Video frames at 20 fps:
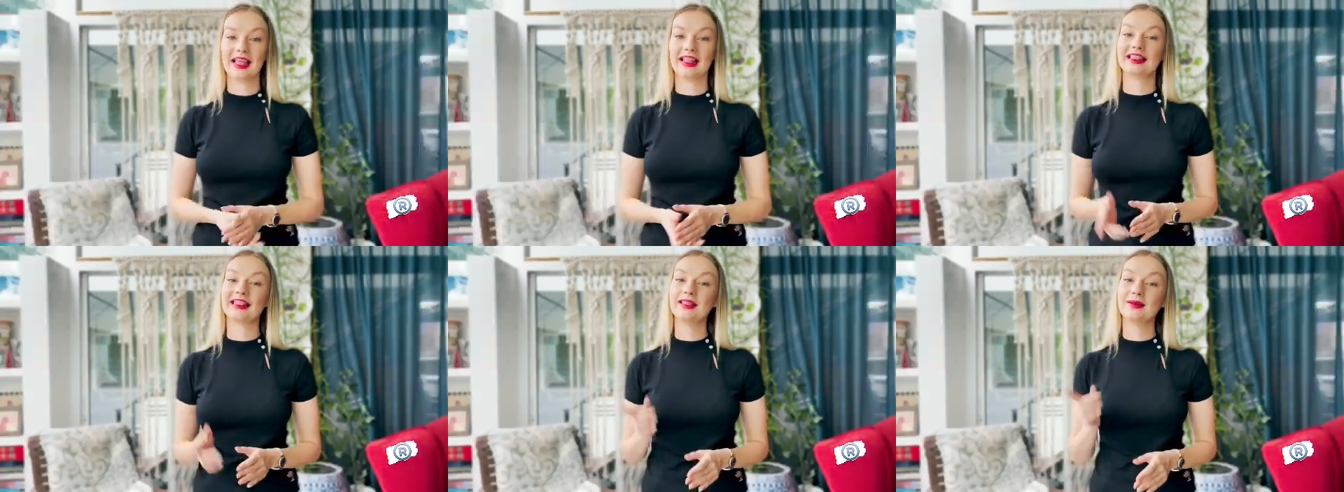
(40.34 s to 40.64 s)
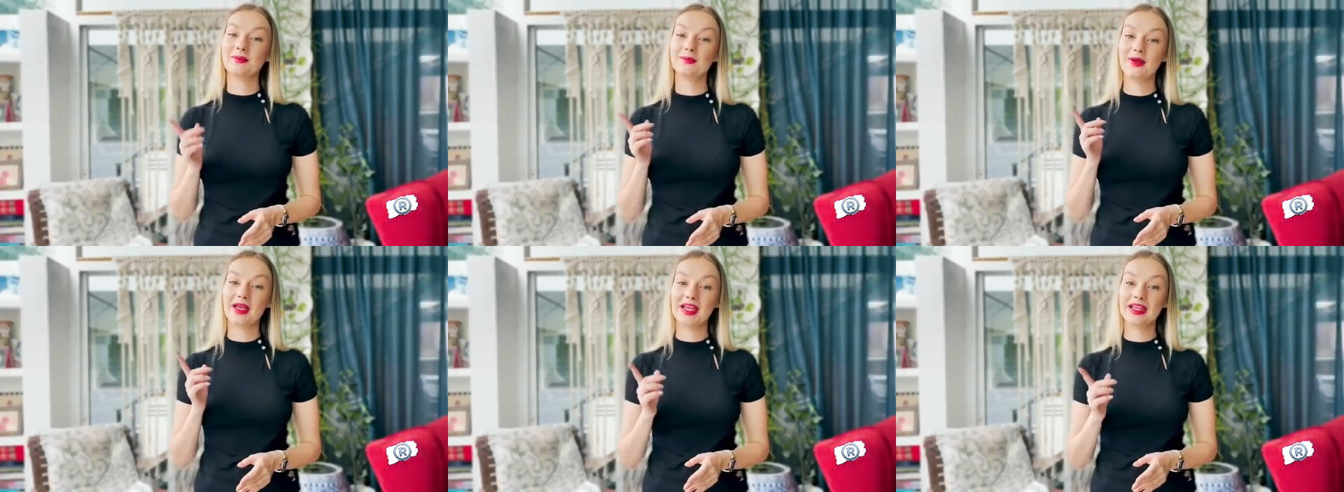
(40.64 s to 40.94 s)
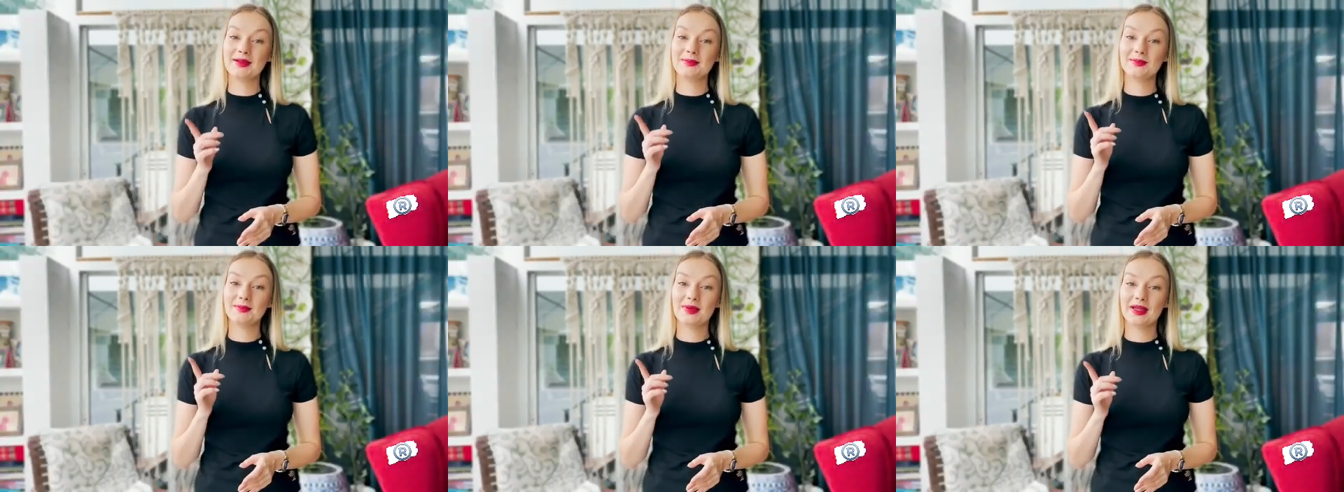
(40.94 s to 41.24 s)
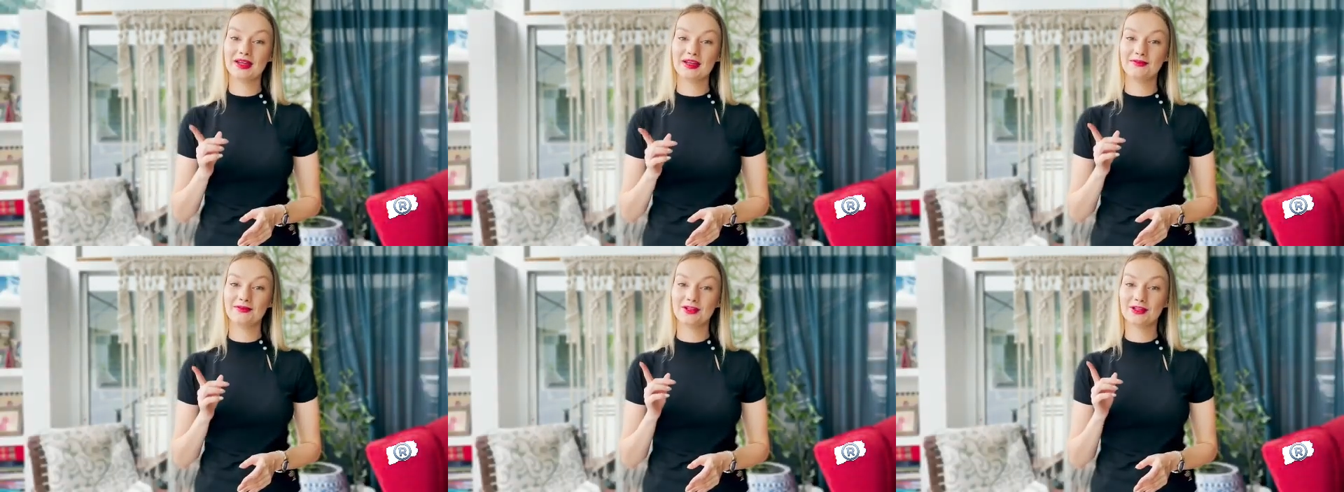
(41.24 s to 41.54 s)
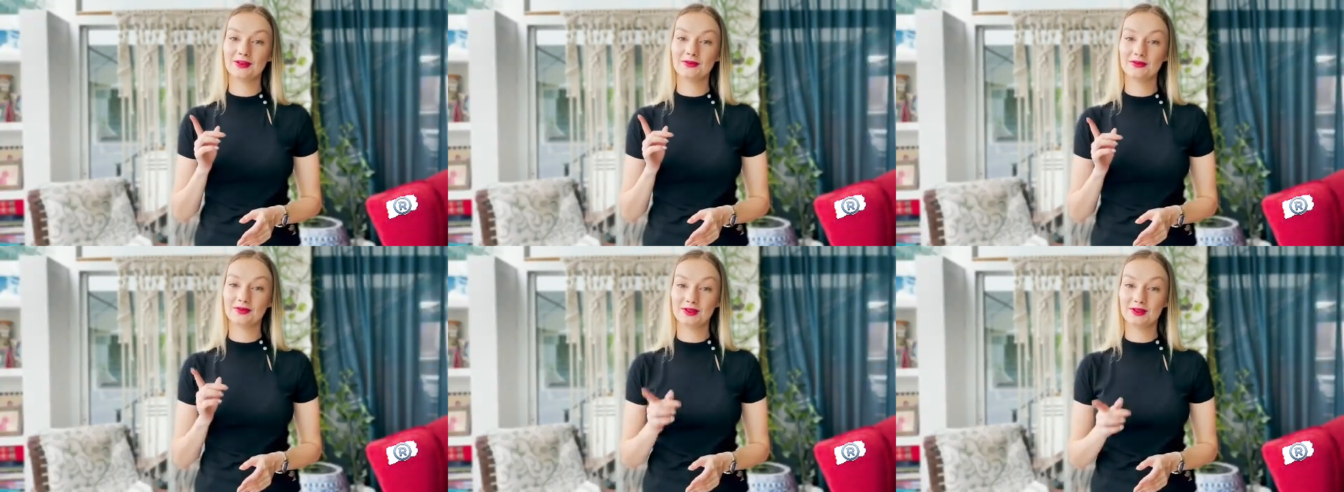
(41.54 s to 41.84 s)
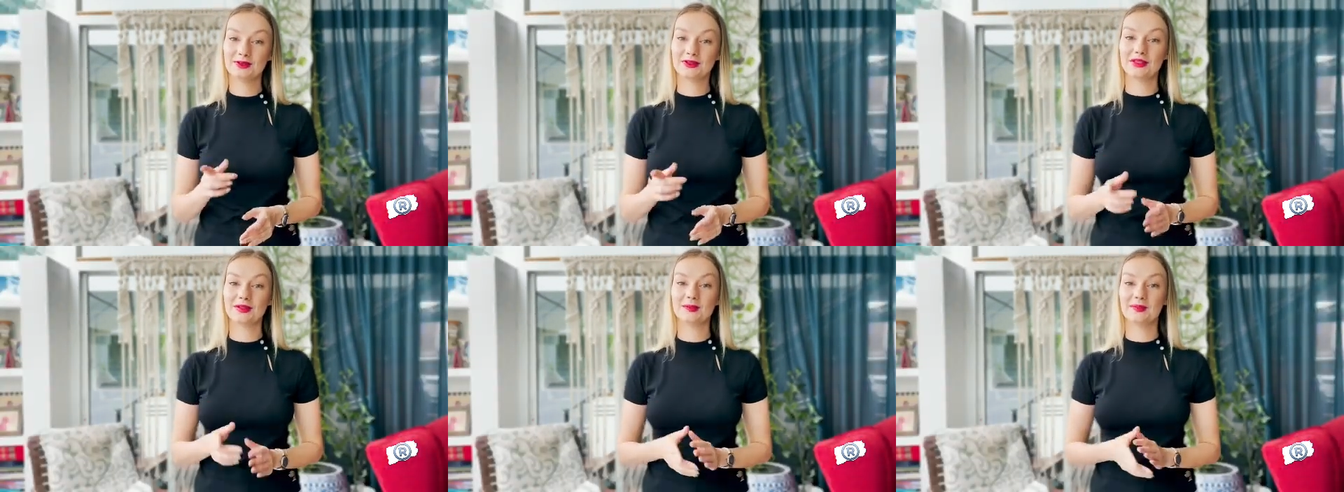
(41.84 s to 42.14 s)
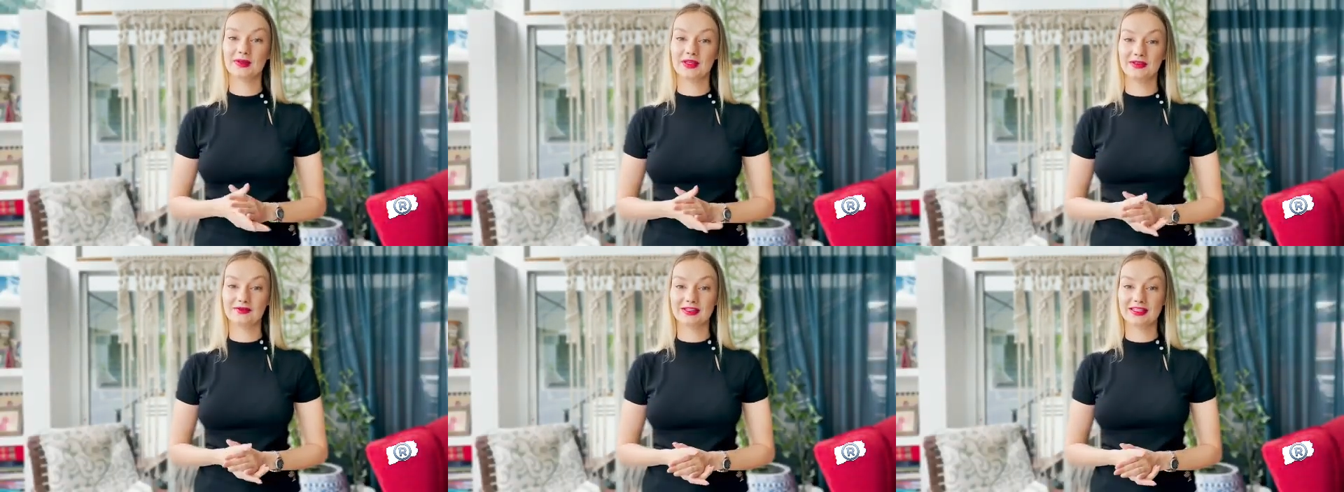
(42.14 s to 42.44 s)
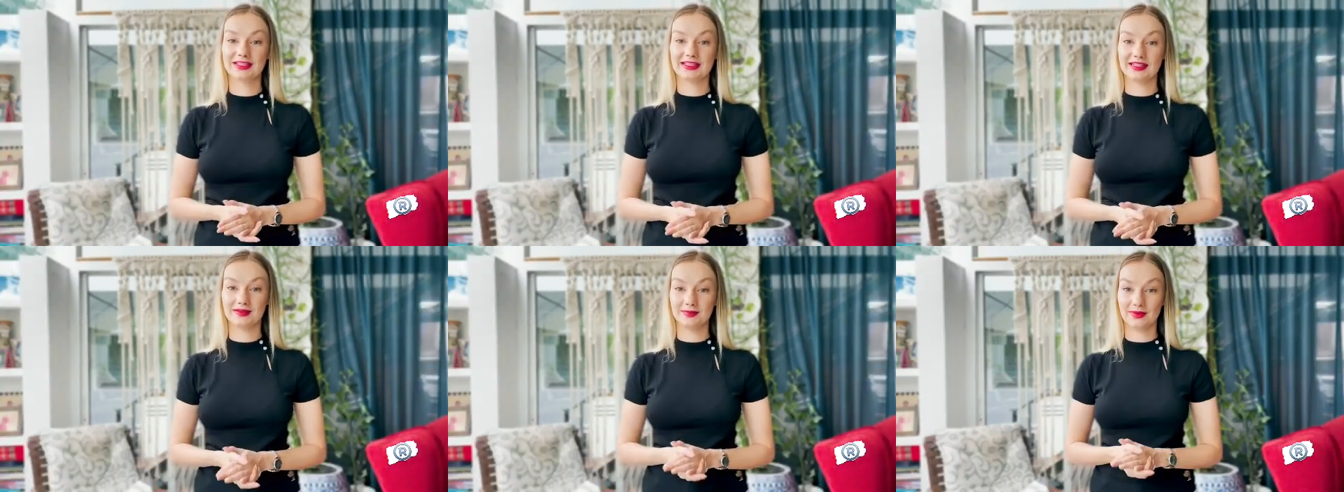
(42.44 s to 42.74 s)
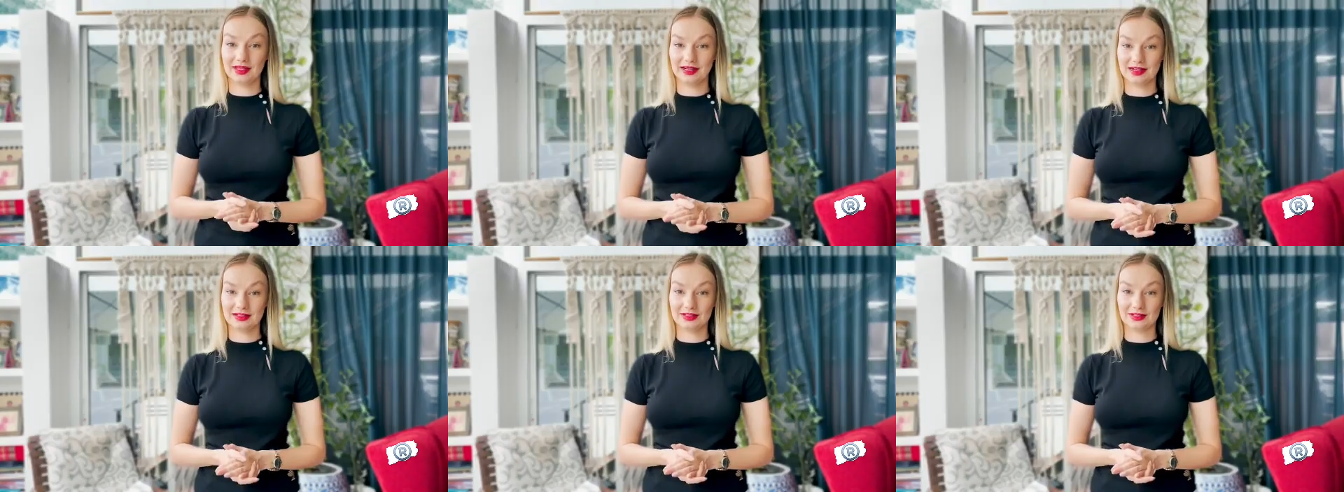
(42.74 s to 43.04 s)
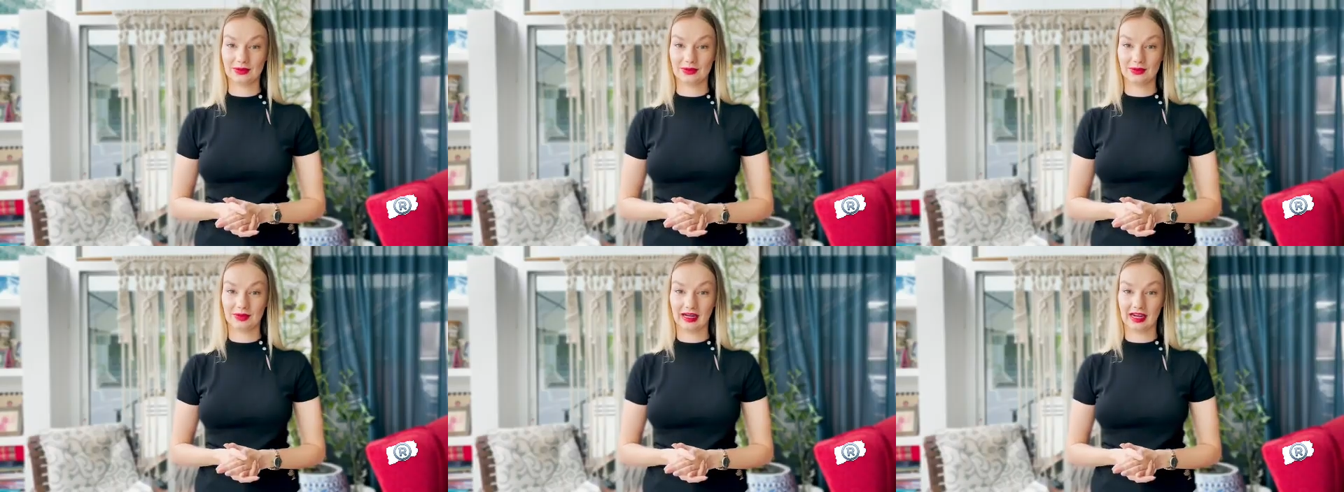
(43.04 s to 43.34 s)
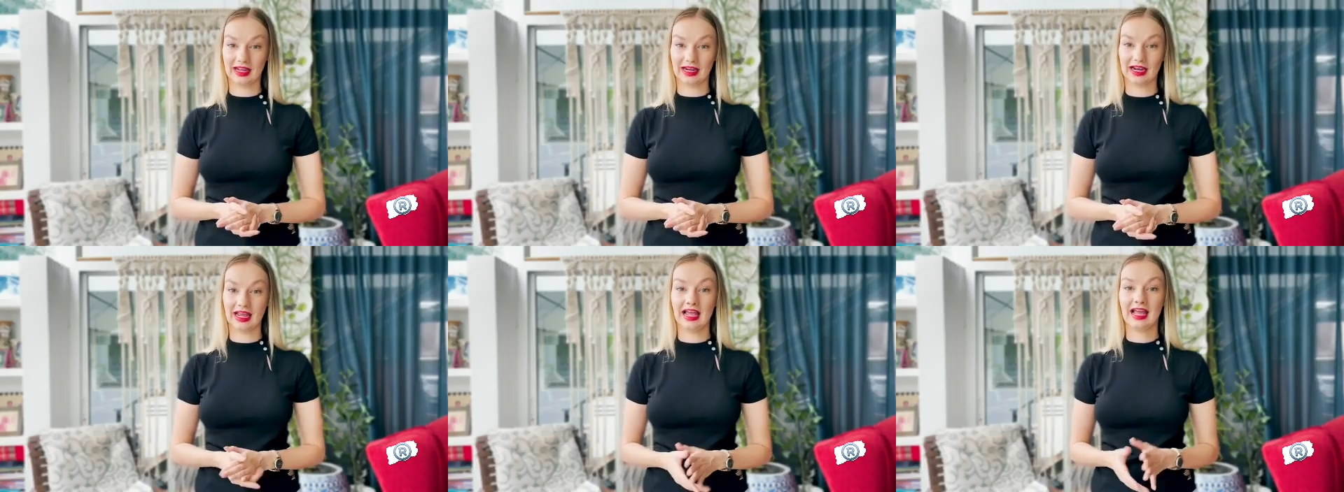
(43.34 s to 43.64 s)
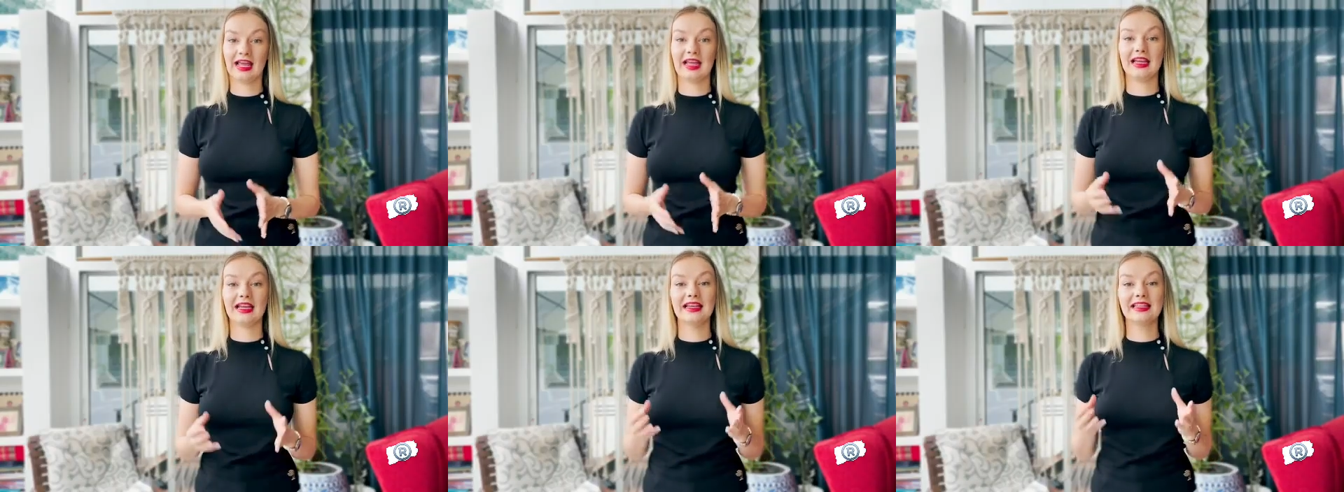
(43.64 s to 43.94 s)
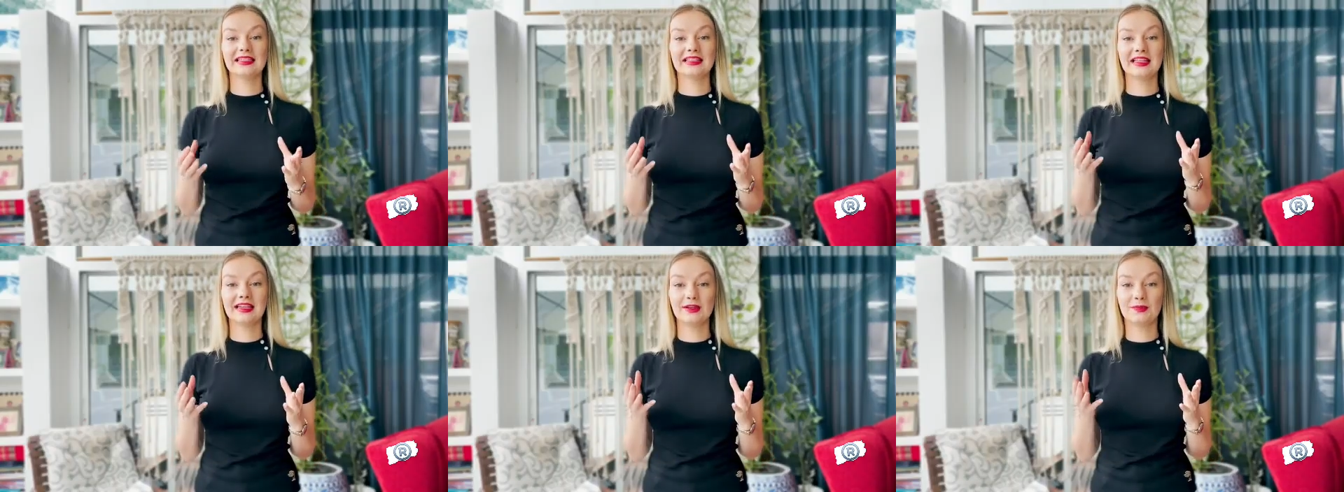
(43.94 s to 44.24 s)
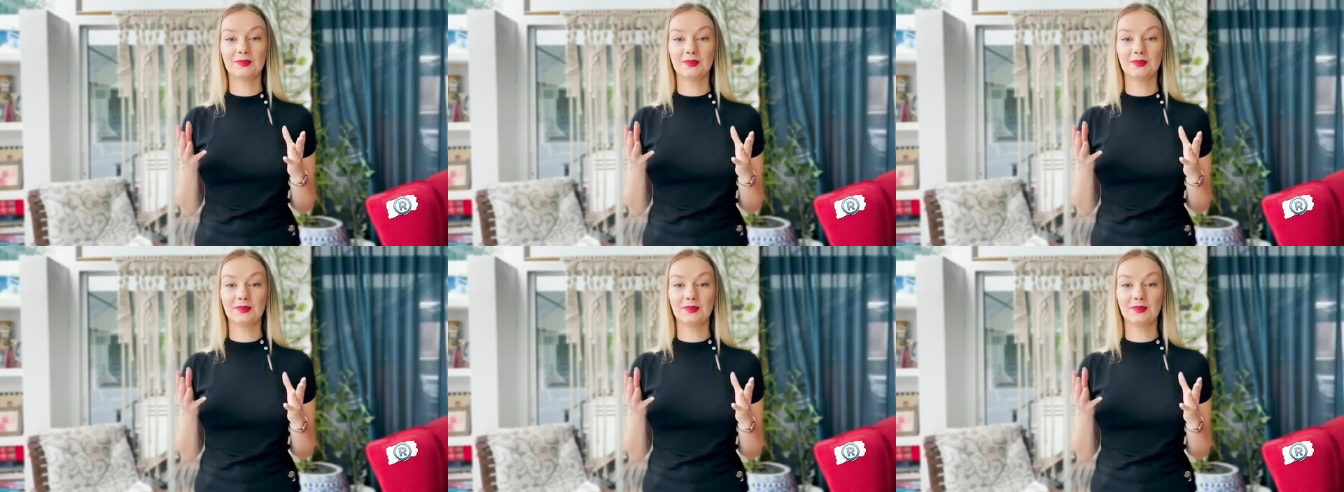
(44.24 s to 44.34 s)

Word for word: The main benefit of using PVC Meta token is that it